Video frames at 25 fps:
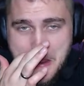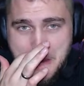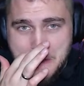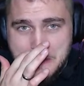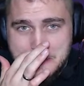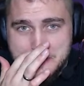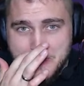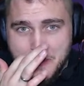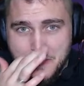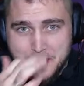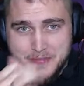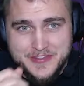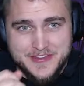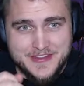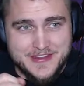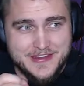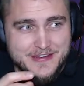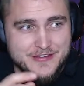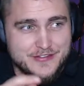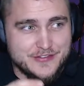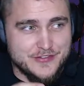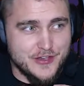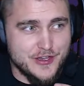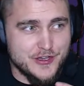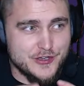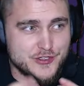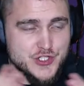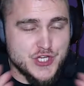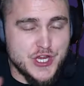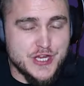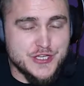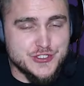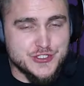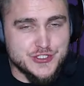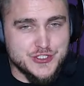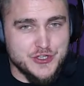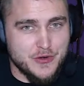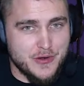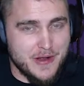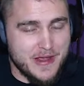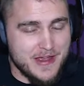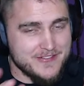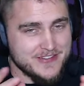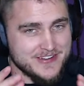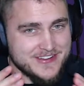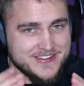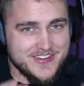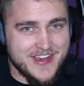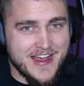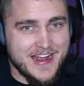some of these changes don't have
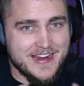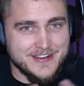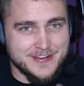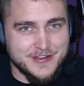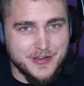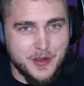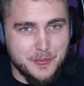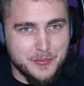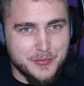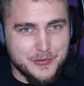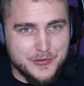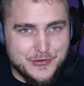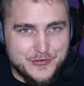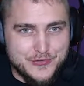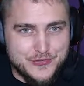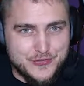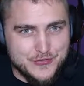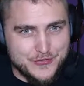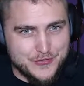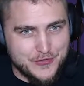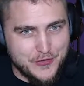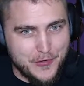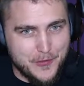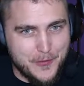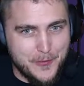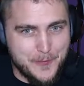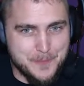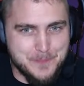exact numbers, so